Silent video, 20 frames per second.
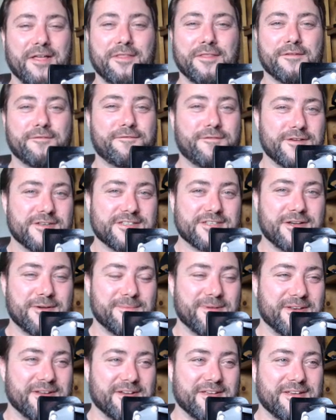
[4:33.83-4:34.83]
The first
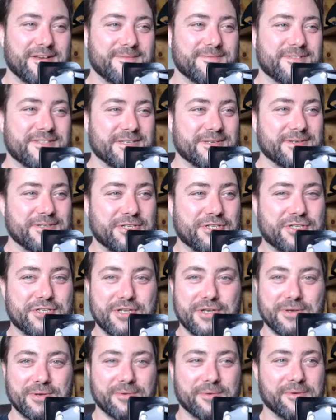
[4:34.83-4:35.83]
comment I come to is
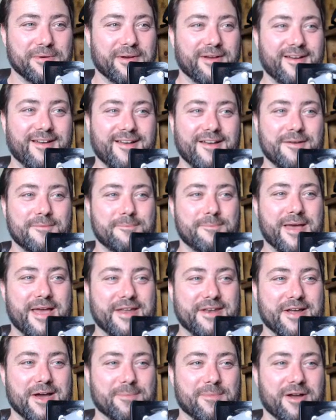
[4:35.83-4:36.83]
shoe.
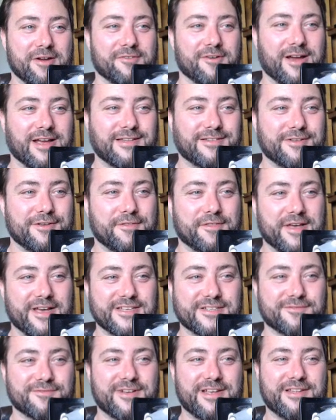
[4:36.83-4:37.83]
Men, am I right?
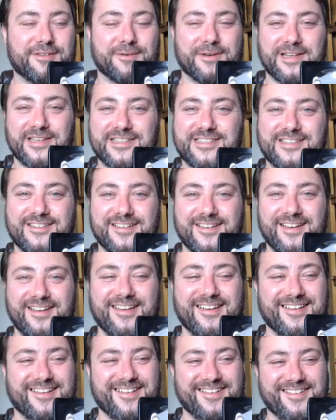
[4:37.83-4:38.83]
2,000 retweets.
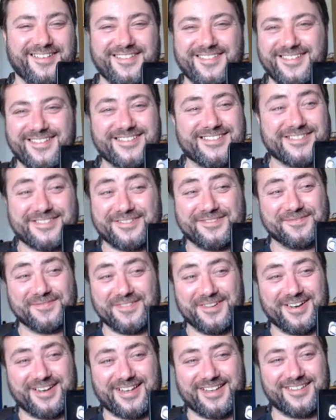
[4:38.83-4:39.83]
That's
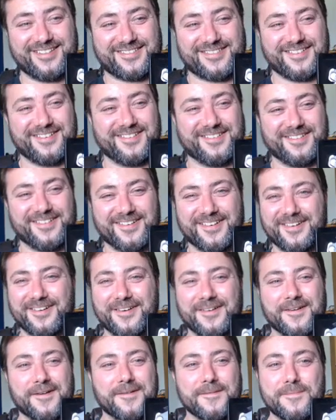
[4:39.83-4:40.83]
fucking true.
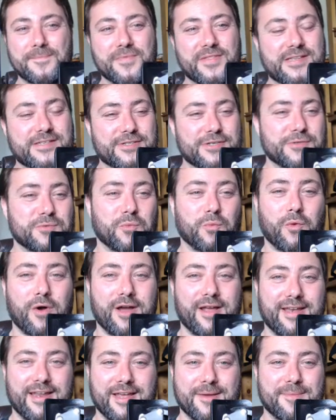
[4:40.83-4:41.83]
It's just
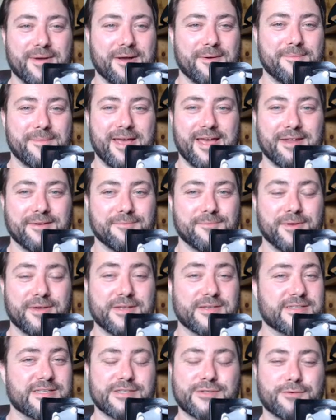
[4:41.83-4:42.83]
whining about men
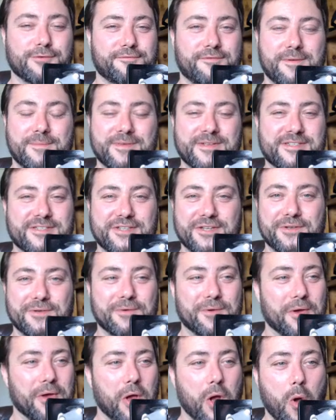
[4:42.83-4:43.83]
because that's what feminists do.
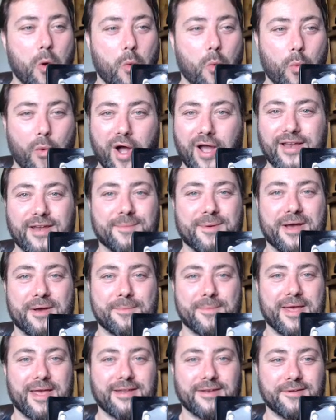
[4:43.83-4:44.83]
Whine about
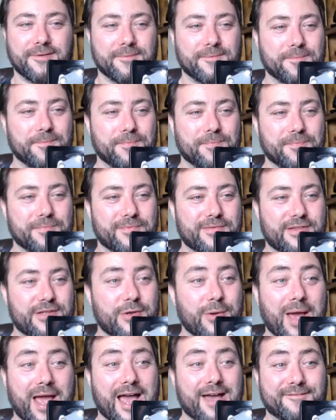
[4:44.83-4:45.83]
men. Do
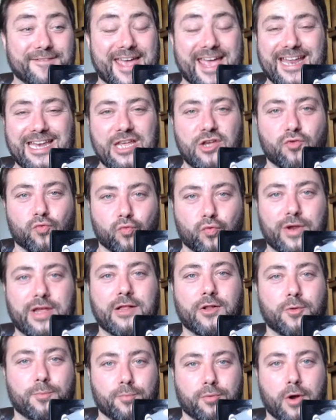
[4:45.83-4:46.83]
you have any
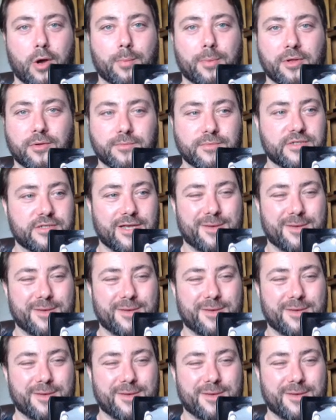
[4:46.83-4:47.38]
real problems?